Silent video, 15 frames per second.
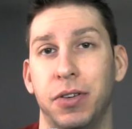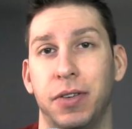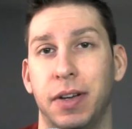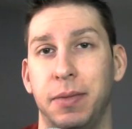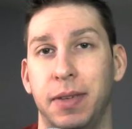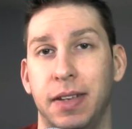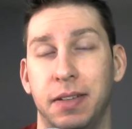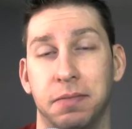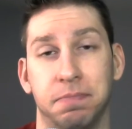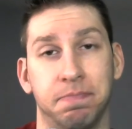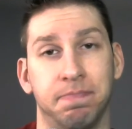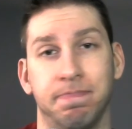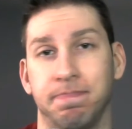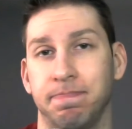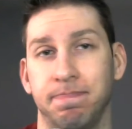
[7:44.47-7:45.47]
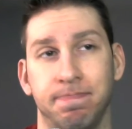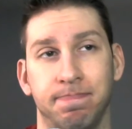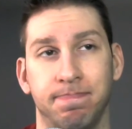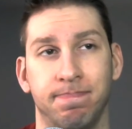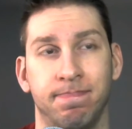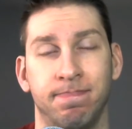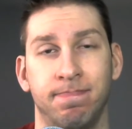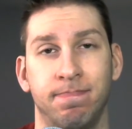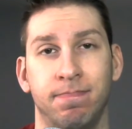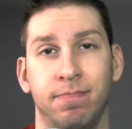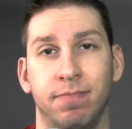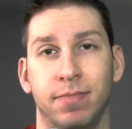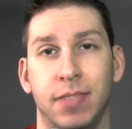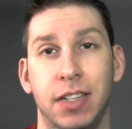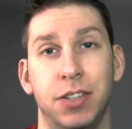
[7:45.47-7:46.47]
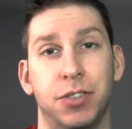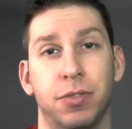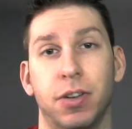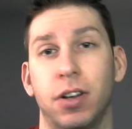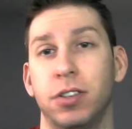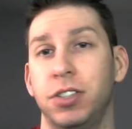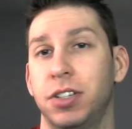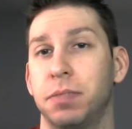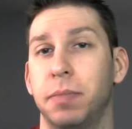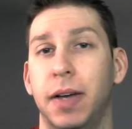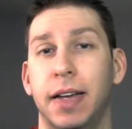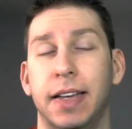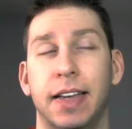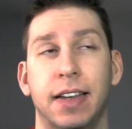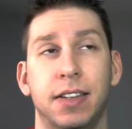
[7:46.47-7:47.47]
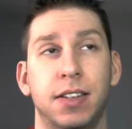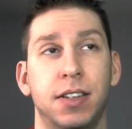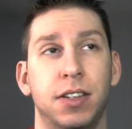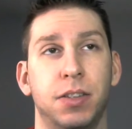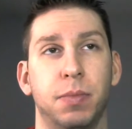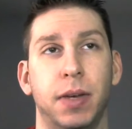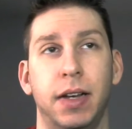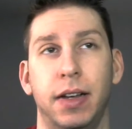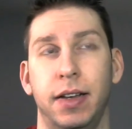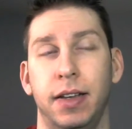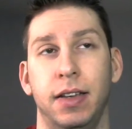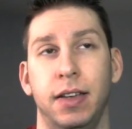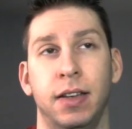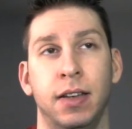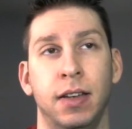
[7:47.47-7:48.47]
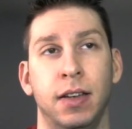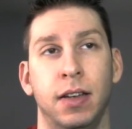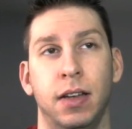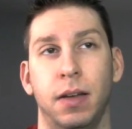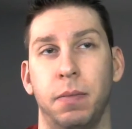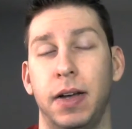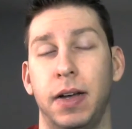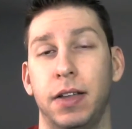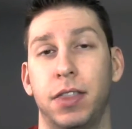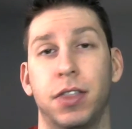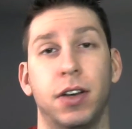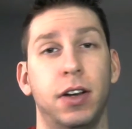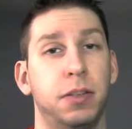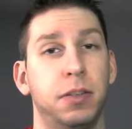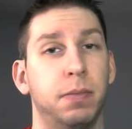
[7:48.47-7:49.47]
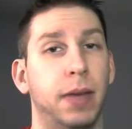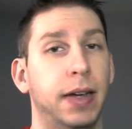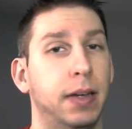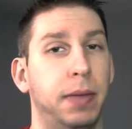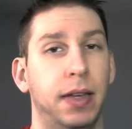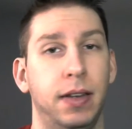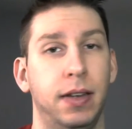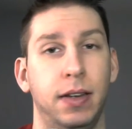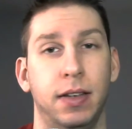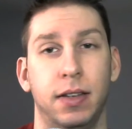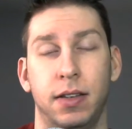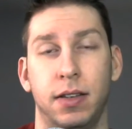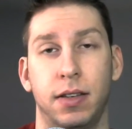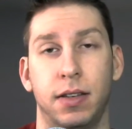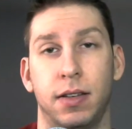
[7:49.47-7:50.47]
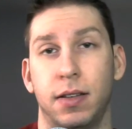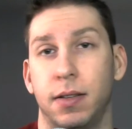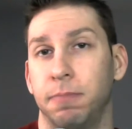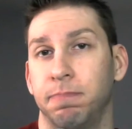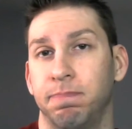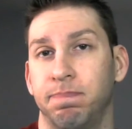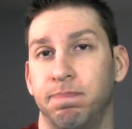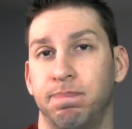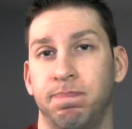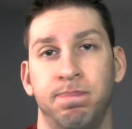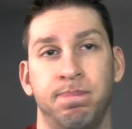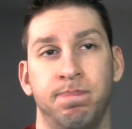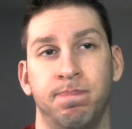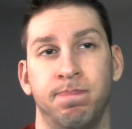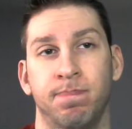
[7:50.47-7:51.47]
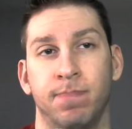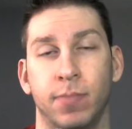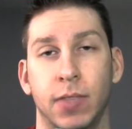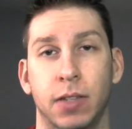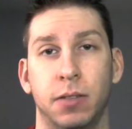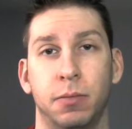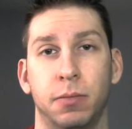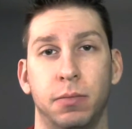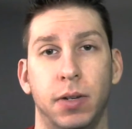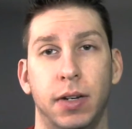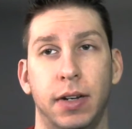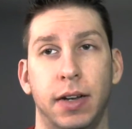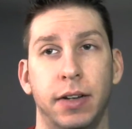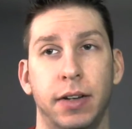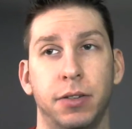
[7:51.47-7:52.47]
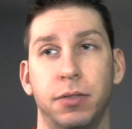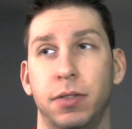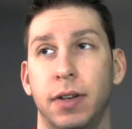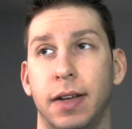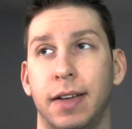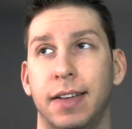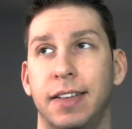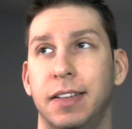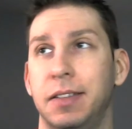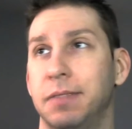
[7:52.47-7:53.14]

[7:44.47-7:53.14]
I mean, these are all just my guesses, my thoughts, my opinions. But I don't, I.